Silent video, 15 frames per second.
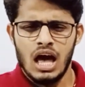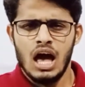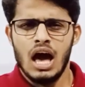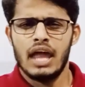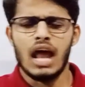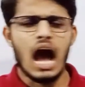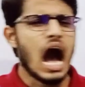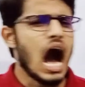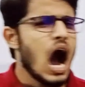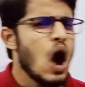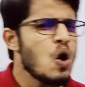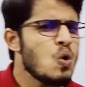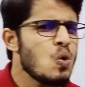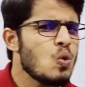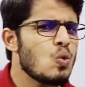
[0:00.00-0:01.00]
And
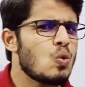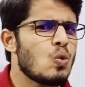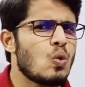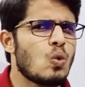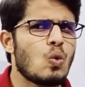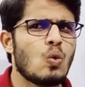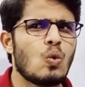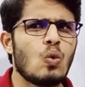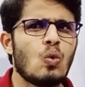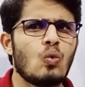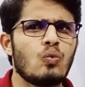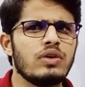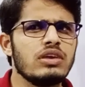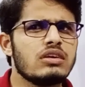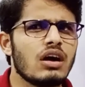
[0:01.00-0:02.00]
how
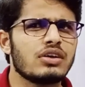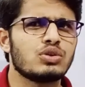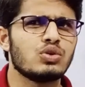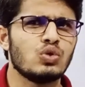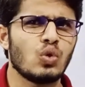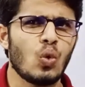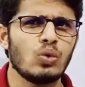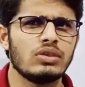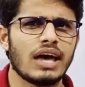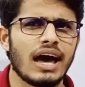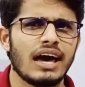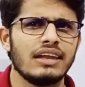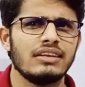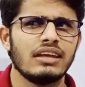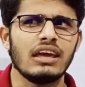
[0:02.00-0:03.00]
we got to know
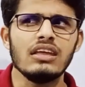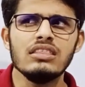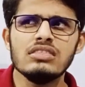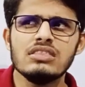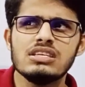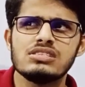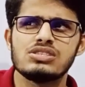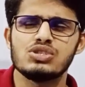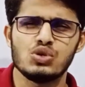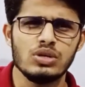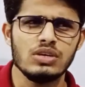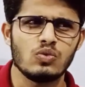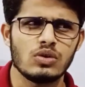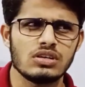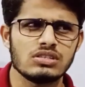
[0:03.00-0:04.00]
that in this
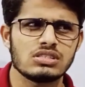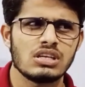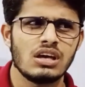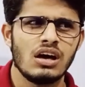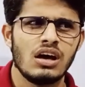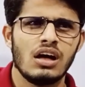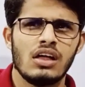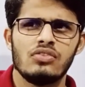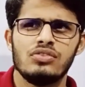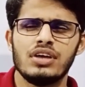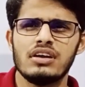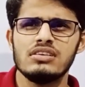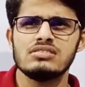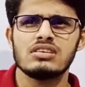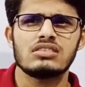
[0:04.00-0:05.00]
universe there
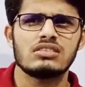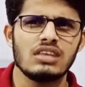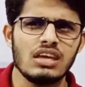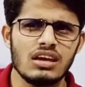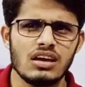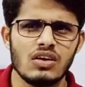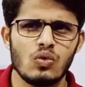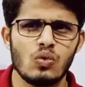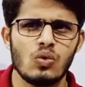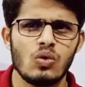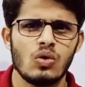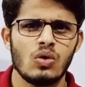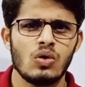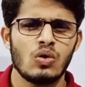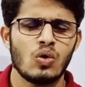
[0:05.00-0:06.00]
is a thing
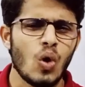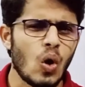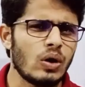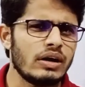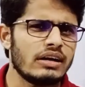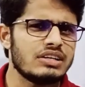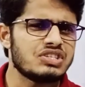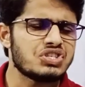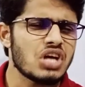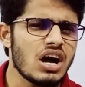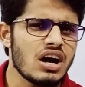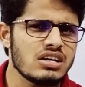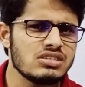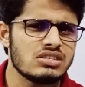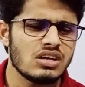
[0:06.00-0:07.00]
called
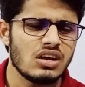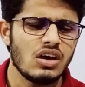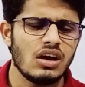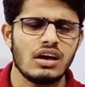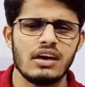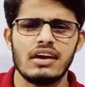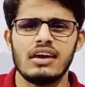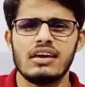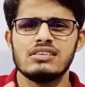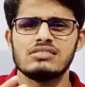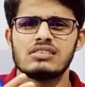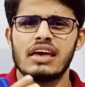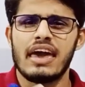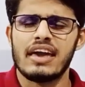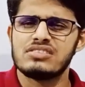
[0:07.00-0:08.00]
charge is
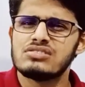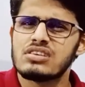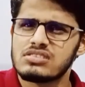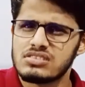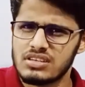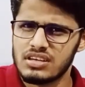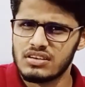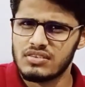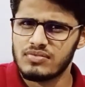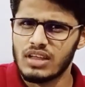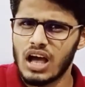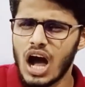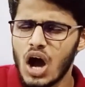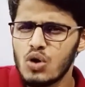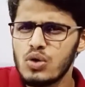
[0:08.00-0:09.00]
existing?
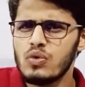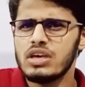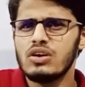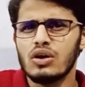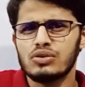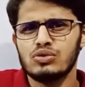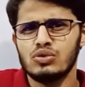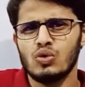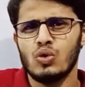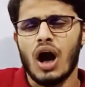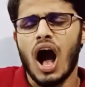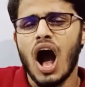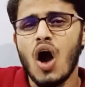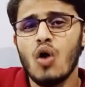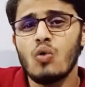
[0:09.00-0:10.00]
How do we got to know,
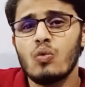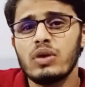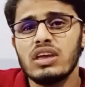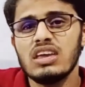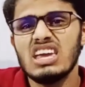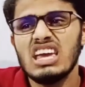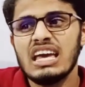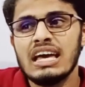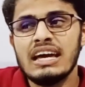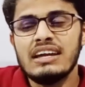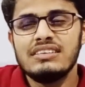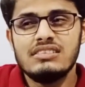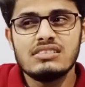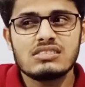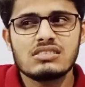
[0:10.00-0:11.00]
how we
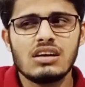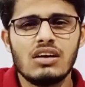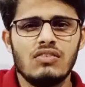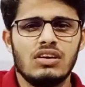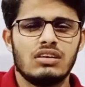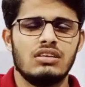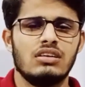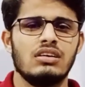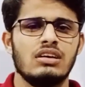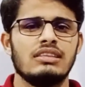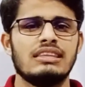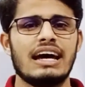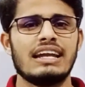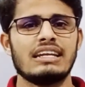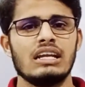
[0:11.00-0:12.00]
discovered
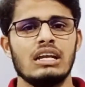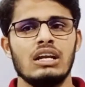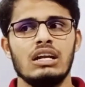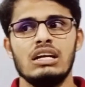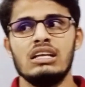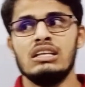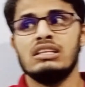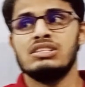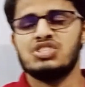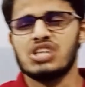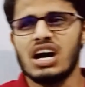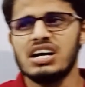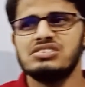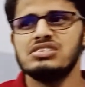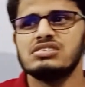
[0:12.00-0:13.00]
that
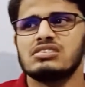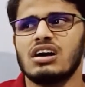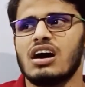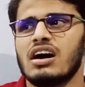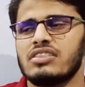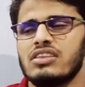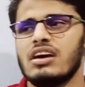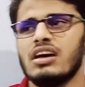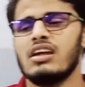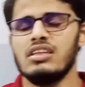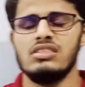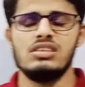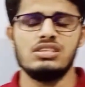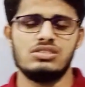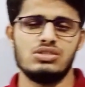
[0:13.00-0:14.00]
charges are there in
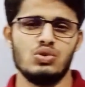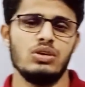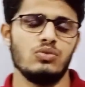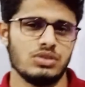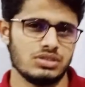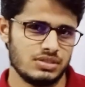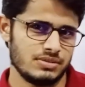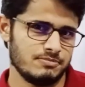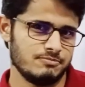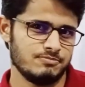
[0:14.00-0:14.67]
this universe?